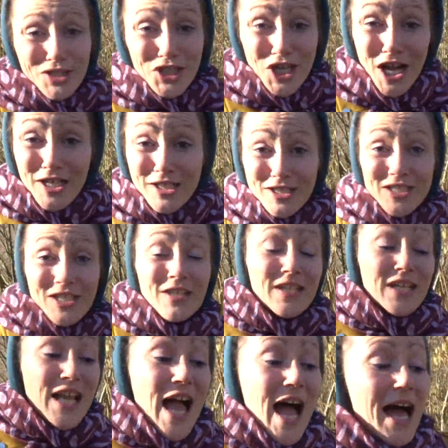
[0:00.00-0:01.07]

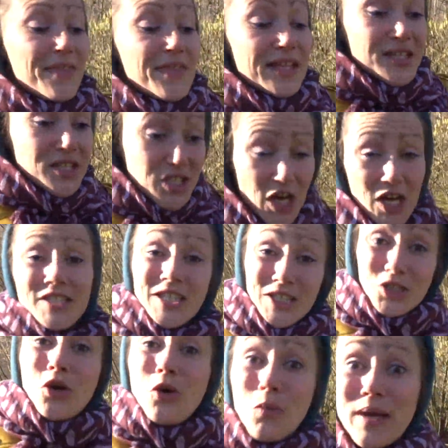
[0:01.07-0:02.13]
chunks. And then
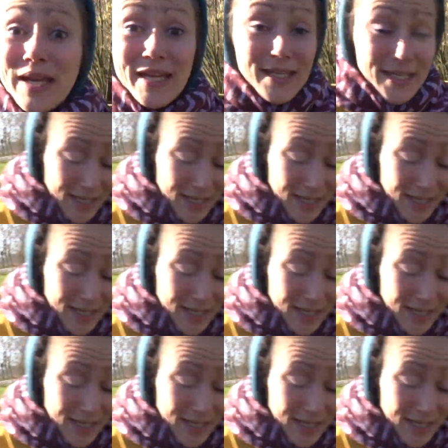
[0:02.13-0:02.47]
starting your week,